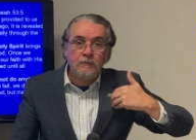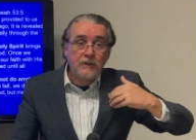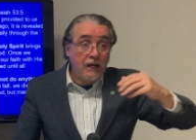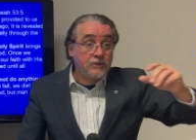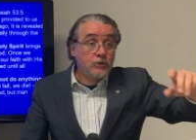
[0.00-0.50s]

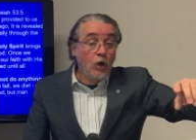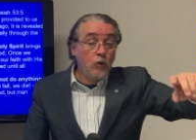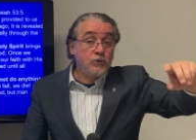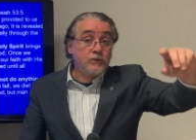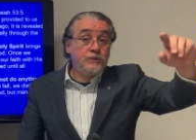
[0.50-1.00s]
Because
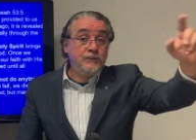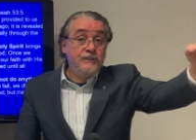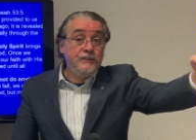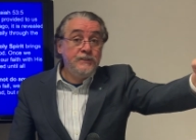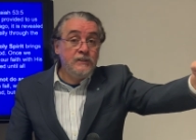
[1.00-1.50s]
those
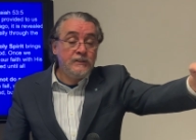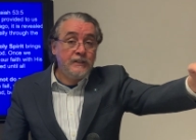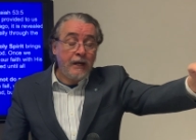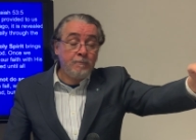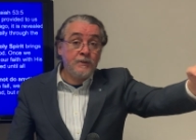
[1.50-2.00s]

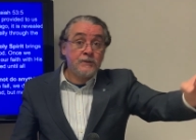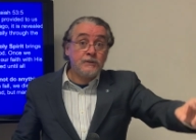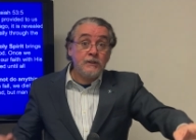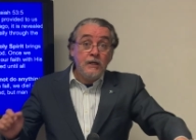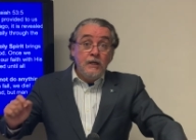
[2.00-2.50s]

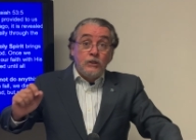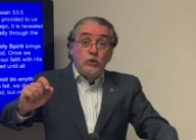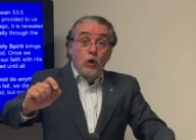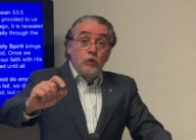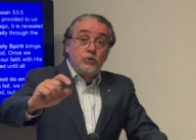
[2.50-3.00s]
demons,
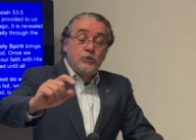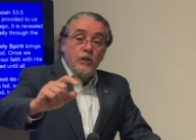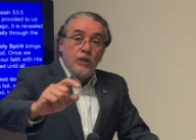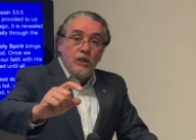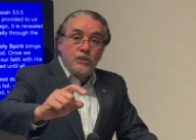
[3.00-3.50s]
those
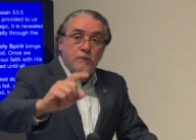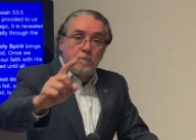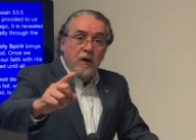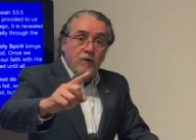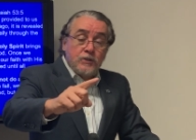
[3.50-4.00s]

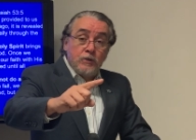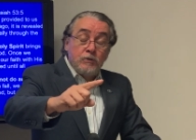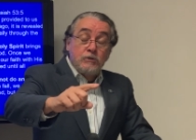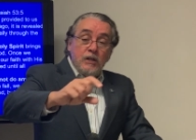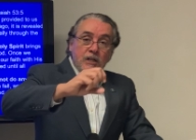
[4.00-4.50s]

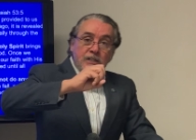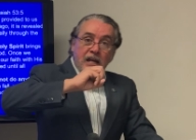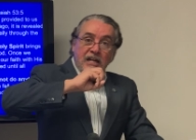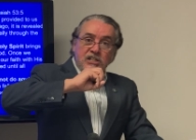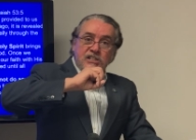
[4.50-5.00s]
spirituals that
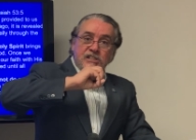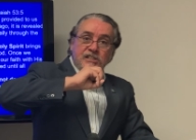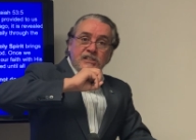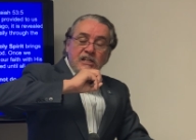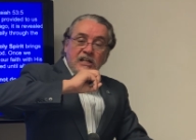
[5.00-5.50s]

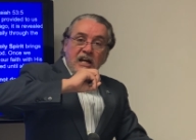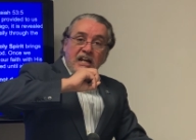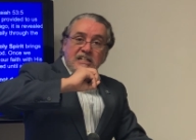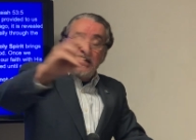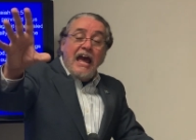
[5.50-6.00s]
I, I
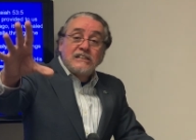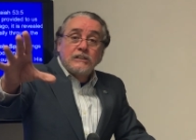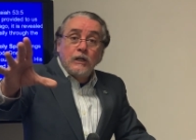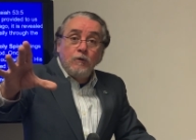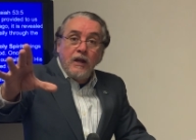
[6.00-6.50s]

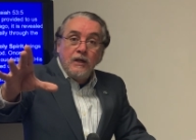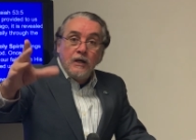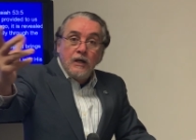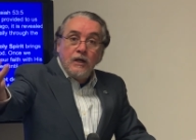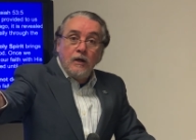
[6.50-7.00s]
cast away,
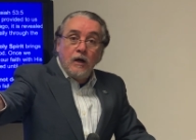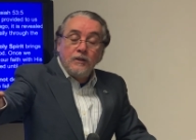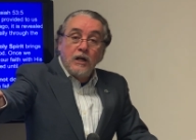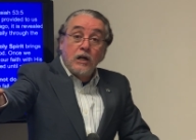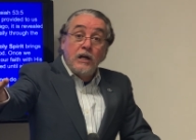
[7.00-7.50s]

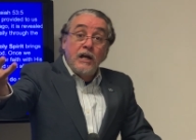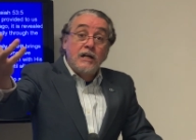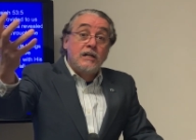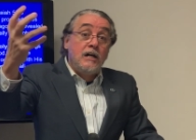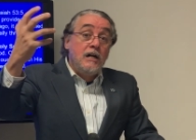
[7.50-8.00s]
they're gonna
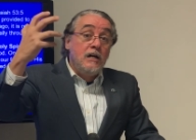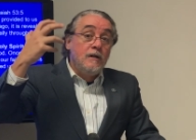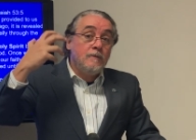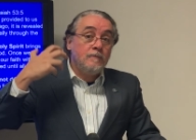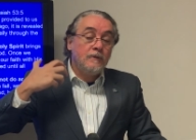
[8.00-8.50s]

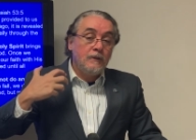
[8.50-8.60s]
come